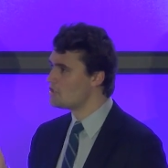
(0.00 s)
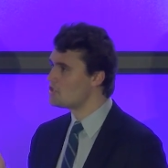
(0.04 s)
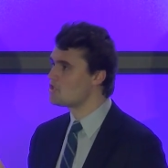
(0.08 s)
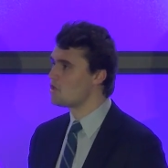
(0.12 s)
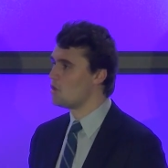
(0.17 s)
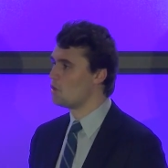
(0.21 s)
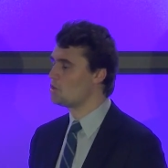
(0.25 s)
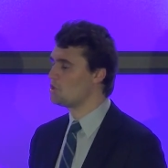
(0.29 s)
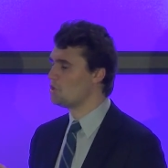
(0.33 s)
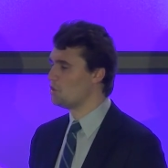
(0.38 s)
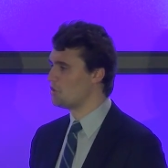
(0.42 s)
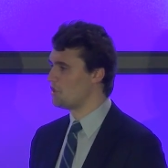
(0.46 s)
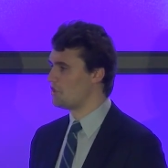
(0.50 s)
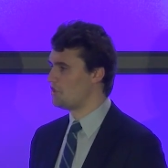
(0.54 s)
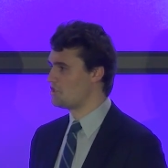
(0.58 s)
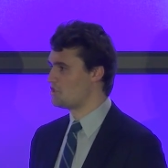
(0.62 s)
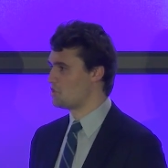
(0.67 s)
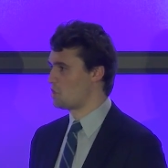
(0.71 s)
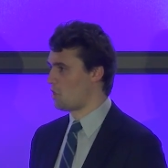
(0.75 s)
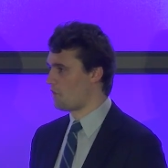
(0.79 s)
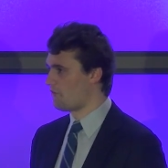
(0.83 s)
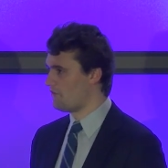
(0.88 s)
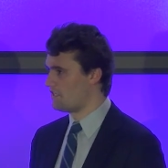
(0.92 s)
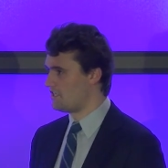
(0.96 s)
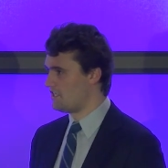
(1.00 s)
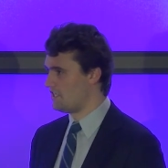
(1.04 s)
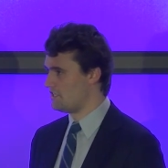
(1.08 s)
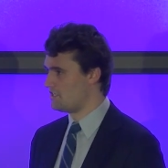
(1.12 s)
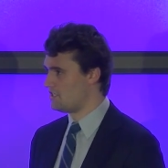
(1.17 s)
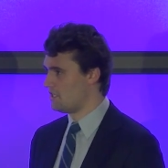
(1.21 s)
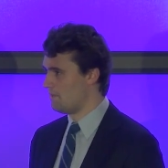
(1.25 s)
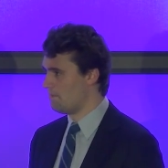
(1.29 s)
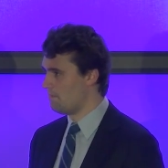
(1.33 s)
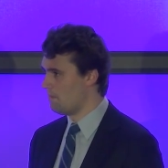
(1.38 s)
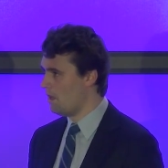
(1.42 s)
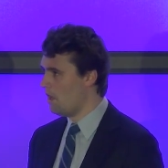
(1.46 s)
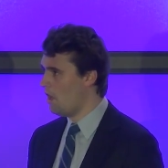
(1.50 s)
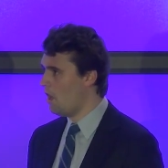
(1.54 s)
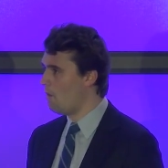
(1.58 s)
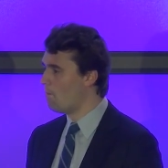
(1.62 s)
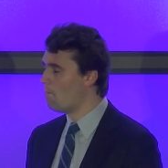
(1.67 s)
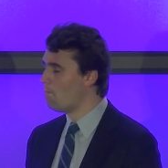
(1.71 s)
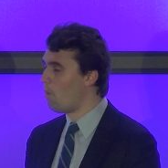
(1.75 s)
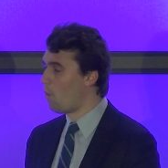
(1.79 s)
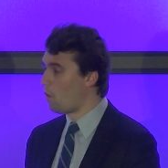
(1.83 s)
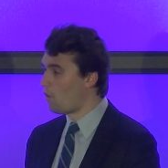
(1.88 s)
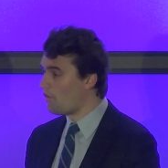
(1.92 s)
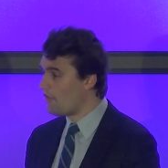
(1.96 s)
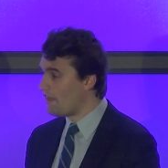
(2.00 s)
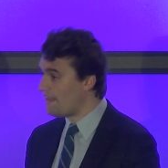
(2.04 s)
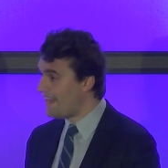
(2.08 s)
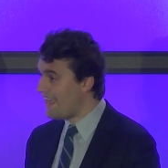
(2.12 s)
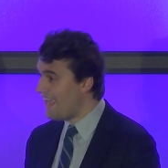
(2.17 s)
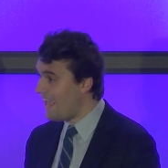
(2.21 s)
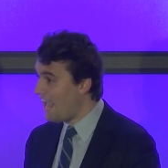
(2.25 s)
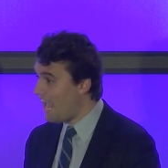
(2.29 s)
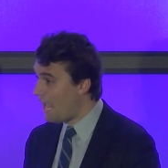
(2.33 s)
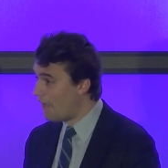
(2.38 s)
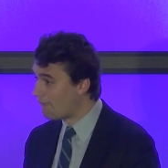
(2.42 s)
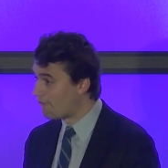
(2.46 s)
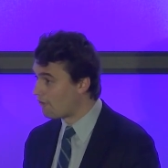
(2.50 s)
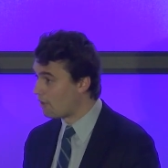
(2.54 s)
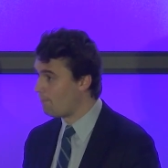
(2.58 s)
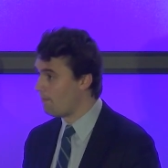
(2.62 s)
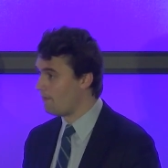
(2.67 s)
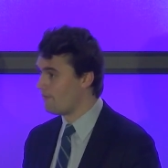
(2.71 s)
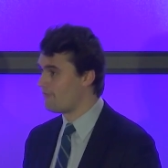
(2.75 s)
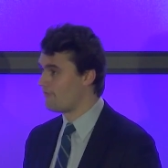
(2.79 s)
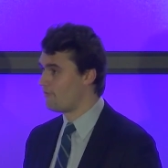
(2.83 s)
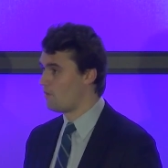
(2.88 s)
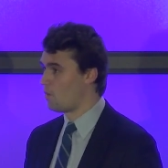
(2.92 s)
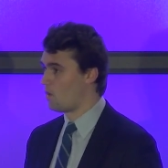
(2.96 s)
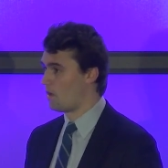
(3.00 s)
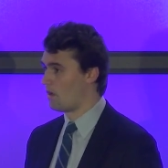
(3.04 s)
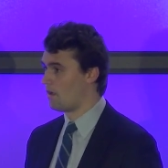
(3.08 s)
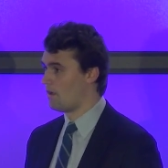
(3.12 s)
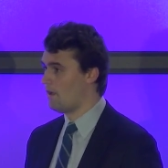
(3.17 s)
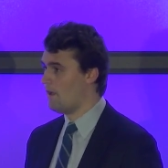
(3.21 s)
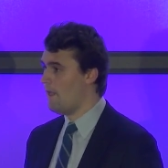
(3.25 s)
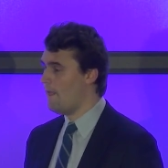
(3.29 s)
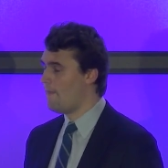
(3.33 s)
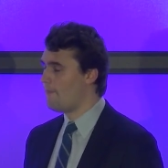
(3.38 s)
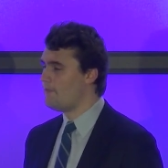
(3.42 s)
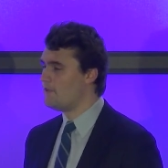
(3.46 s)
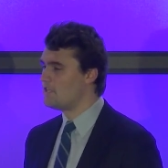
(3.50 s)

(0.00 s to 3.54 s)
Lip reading: social conservatism more than ever before.